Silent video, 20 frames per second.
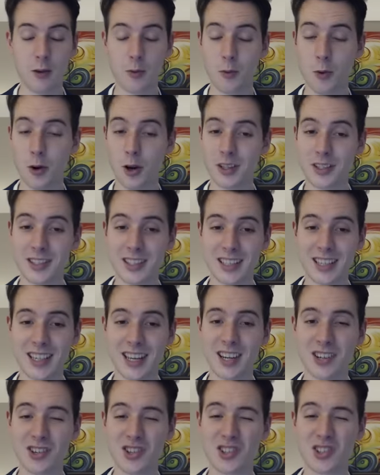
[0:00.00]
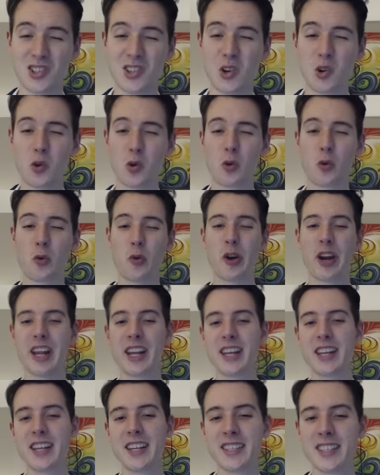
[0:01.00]
Once again, just
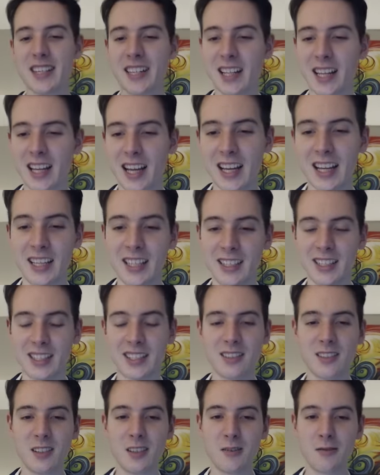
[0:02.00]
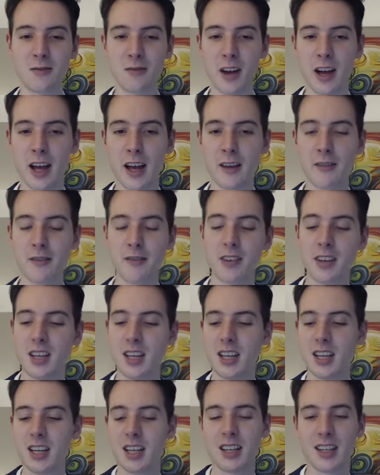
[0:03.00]
crazy lines. d five,
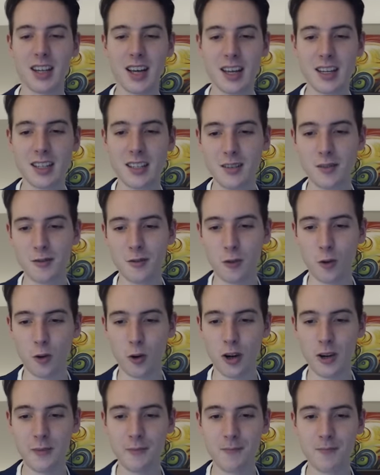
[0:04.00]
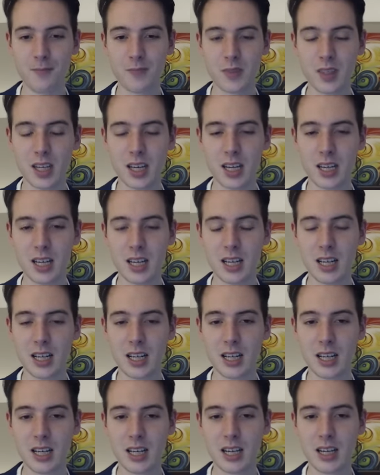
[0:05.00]
knight d four,
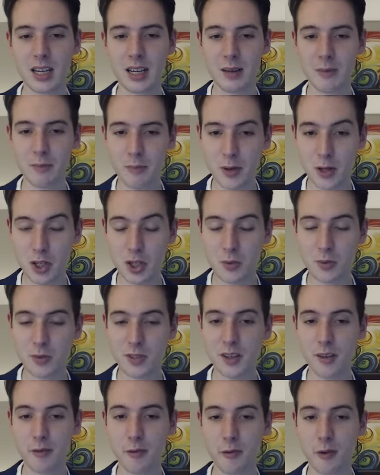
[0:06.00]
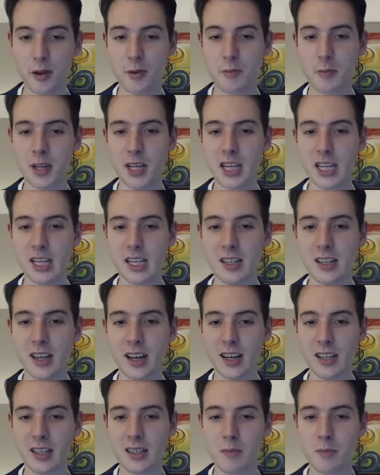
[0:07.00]
bishop c three, pinning the
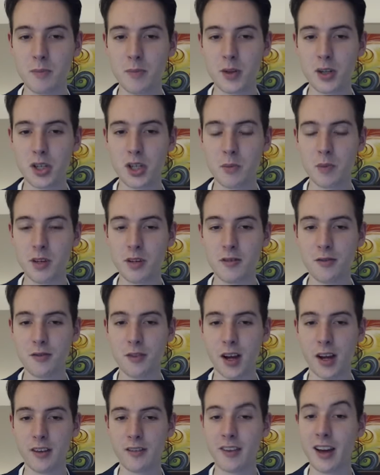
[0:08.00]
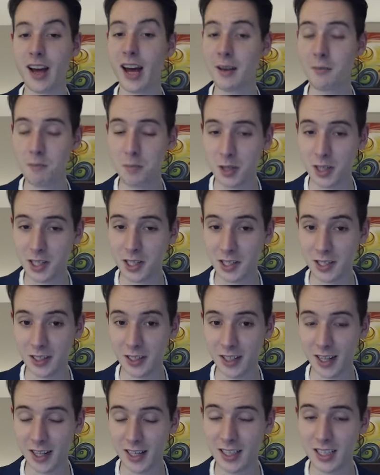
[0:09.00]
knight, bishop e five, unpinning the
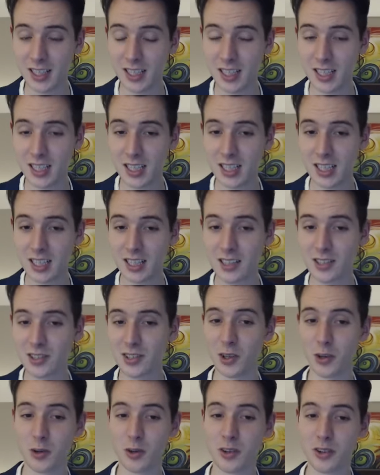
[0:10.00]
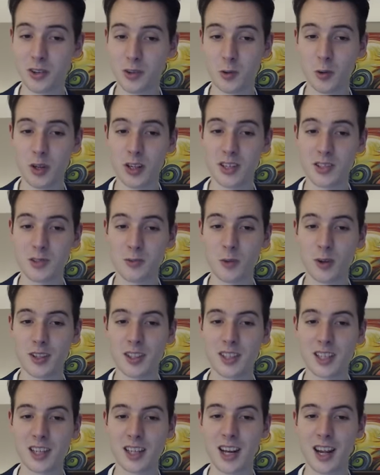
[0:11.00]
knight. So the queen is once
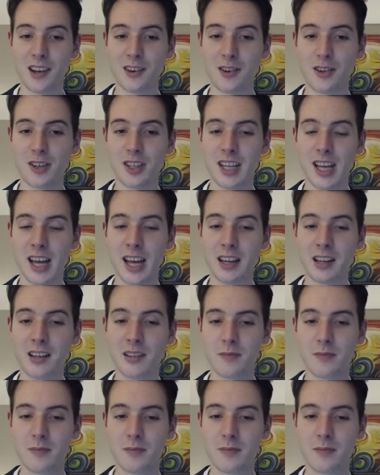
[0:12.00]
again under attack.